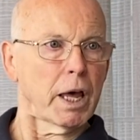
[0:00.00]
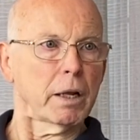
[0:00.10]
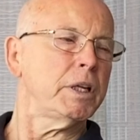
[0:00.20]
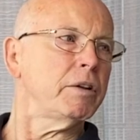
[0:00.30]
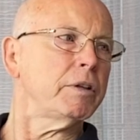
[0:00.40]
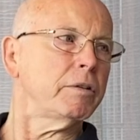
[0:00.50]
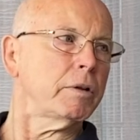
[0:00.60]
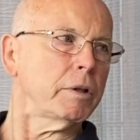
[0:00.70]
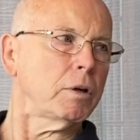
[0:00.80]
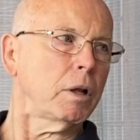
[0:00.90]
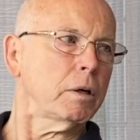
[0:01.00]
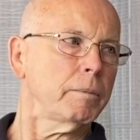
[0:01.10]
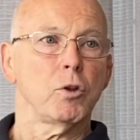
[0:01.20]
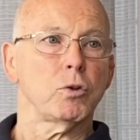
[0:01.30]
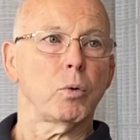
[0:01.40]
at 10 cents on the dollar.
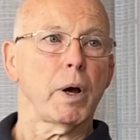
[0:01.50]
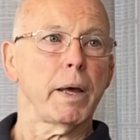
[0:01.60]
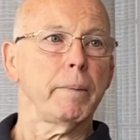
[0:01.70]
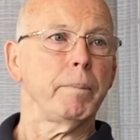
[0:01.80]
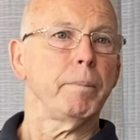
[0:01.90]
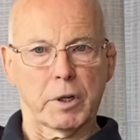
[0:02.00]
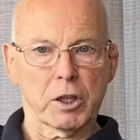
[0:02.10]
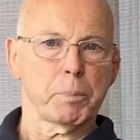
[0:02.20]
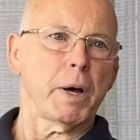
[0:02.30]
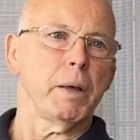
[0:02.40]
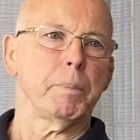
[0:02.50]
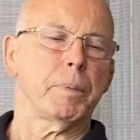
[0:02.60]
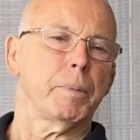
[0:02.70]
So I got the pipe.